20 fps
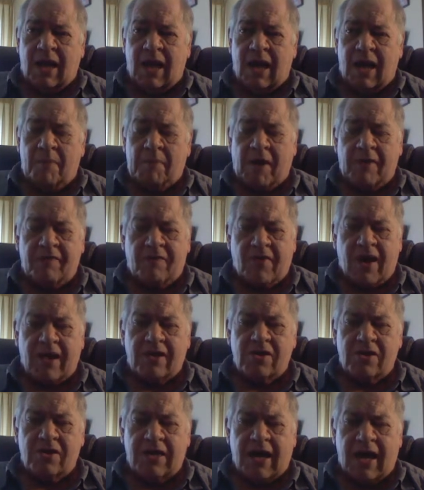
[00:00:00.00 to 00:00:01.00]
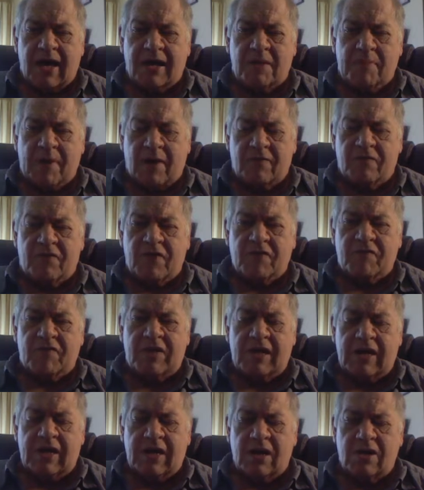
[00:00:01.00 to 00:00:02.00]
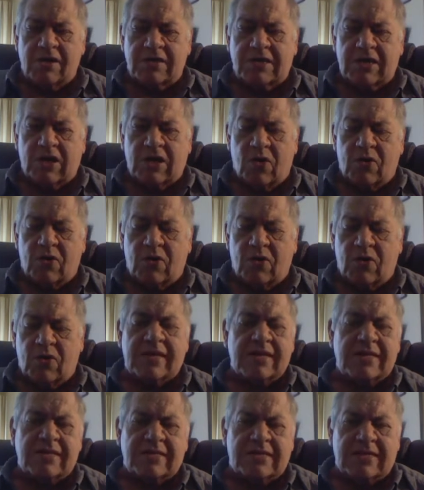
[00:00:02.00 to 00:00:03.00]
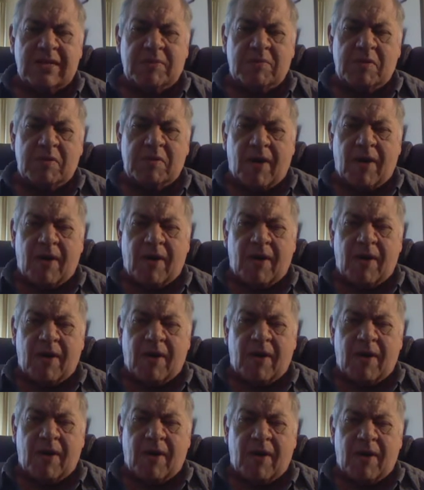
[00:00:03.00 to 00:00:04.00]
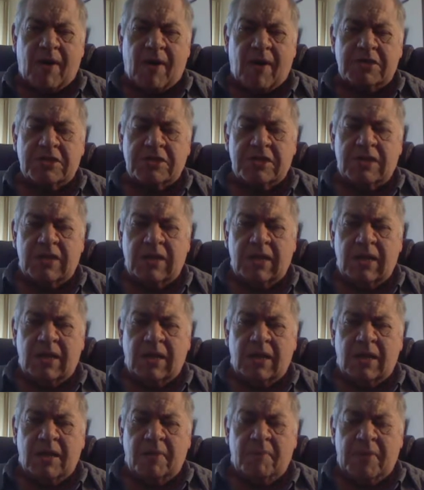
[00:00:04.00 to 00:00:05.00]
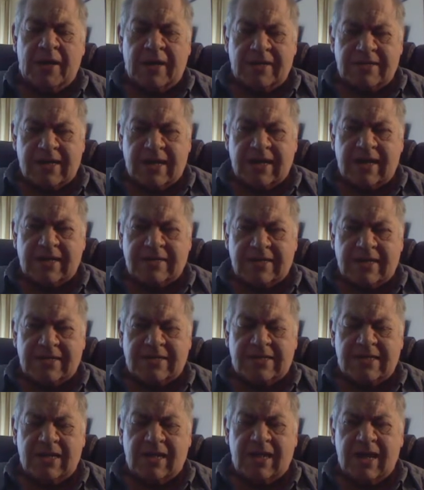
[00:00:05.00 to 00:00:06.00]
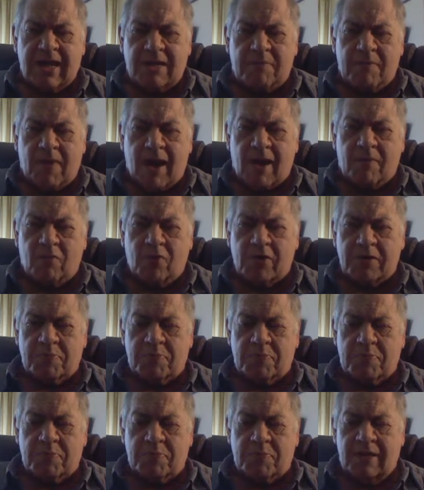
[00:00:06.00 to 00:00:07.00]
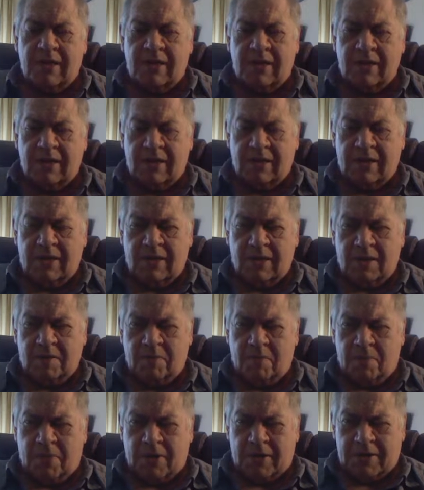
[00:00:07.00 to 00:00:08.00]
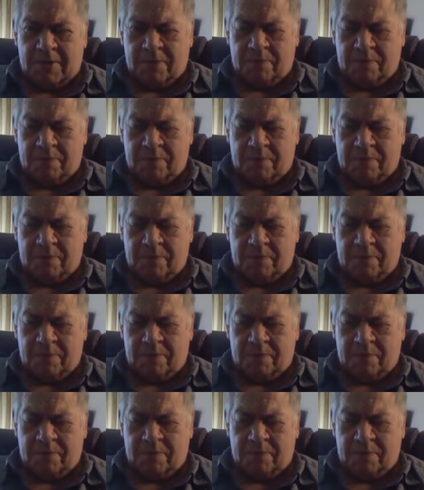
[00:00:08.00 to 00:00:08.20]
My father died about 15 years ago, and that didn't seem to bother me too much because I guess I still had mom with me. But